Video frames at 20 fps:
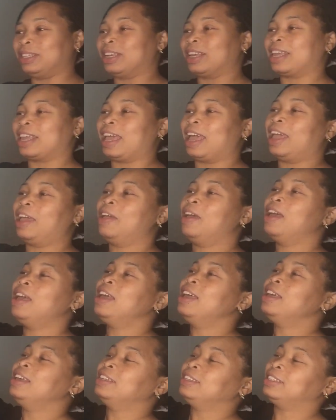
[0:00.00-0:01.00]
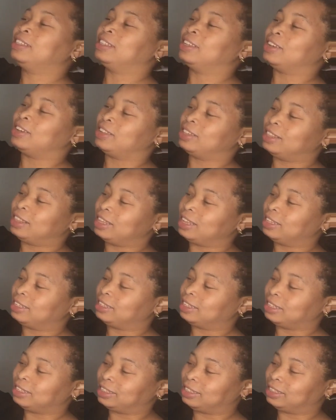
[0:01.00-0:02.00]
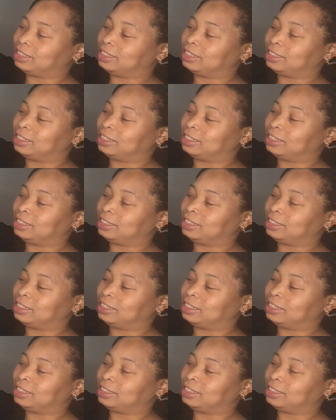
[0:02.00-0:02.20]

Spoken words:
Okay, so this is